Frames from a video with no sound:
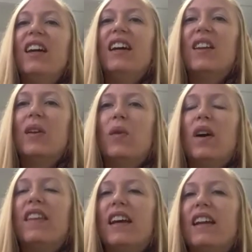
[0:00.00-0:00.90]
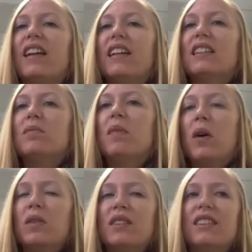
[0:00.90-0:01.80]
The one that is
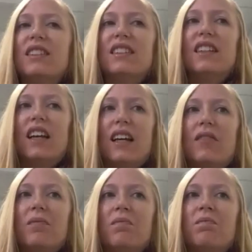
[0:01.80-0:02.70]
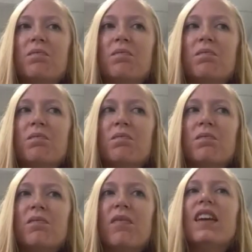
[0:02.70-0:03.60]
most um,
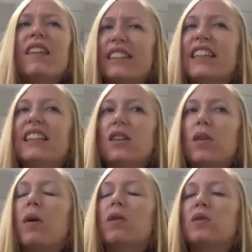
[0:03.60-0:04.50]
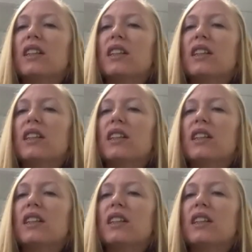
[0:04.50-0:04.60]
that stands out the most was a